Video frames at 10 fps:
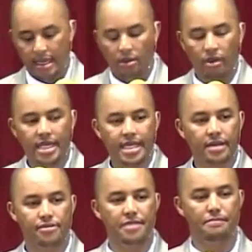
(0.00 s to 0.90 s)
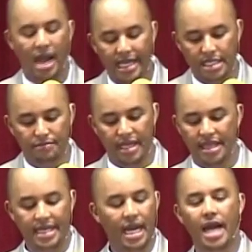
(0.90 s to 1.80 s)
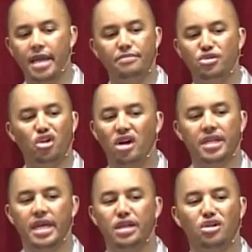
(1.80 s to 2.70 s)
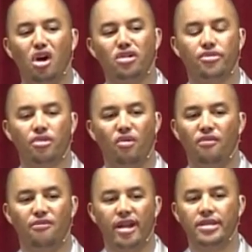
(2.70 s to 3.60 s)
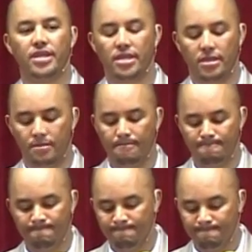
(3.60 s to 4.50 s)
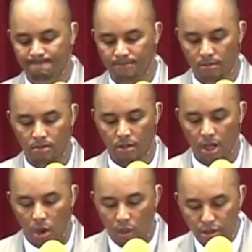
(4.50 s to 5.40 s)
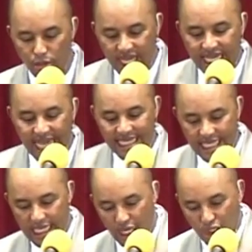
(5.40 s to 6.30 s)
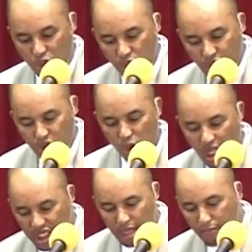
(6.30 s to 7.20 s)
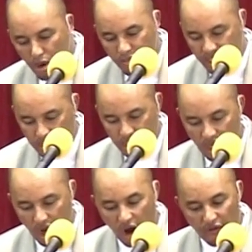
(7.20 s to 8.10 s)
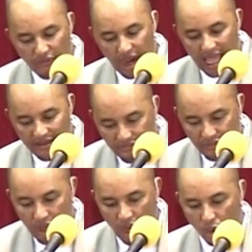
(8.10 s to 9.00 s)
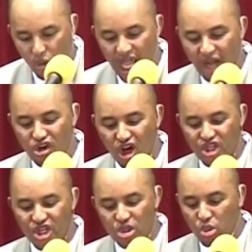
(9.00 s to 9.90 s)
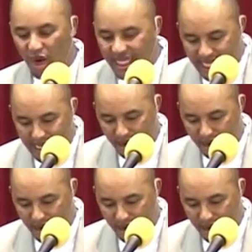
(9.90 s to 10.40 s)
Waiting reminds me that I am not in control, friends. When we get to the crossing moments of life, we are not just waiting